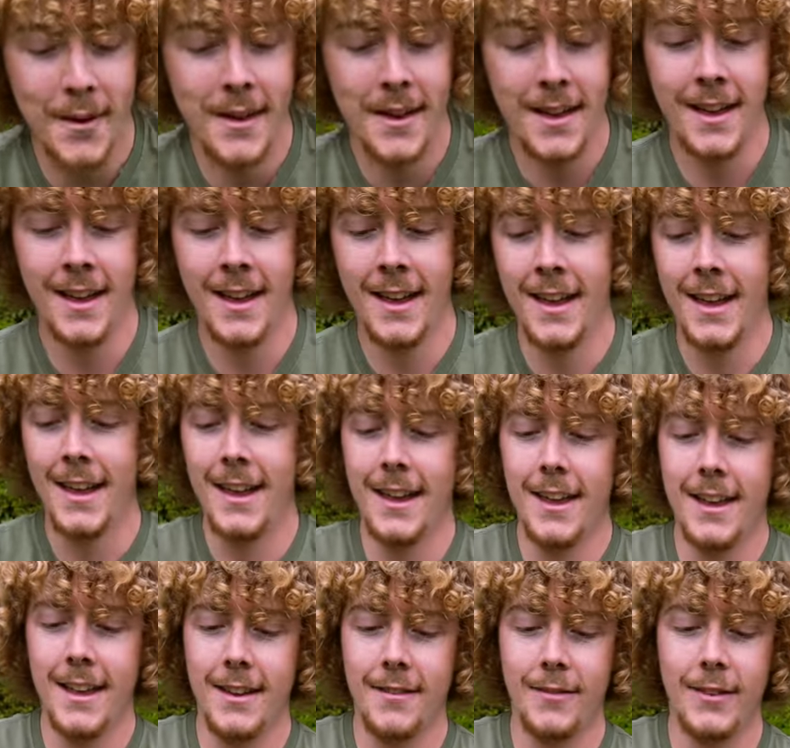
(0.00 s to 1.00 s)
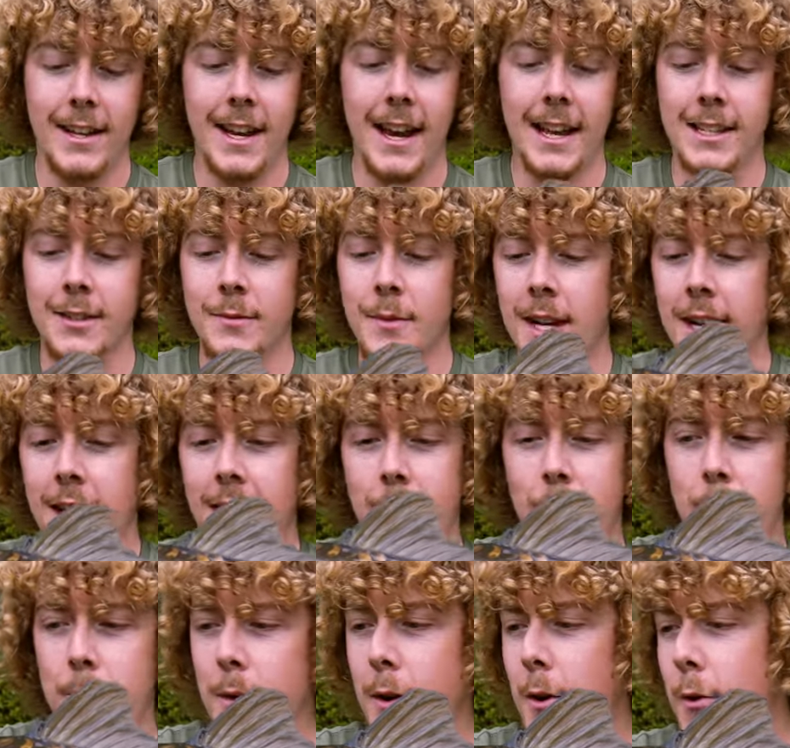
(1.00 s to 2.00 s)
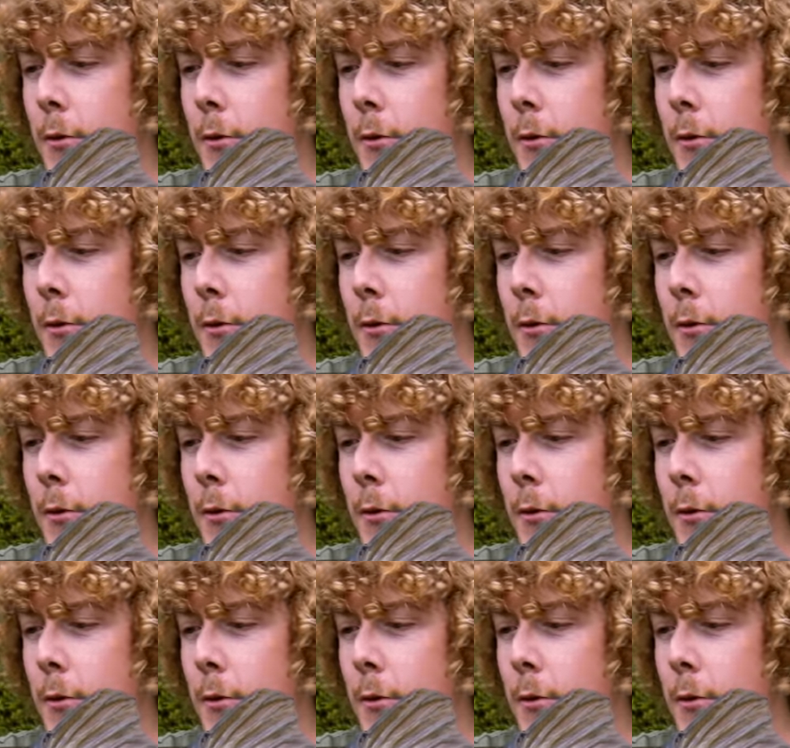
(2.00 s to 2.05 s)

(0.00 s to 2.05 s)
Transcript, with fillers: from zigs for as long as possible, it's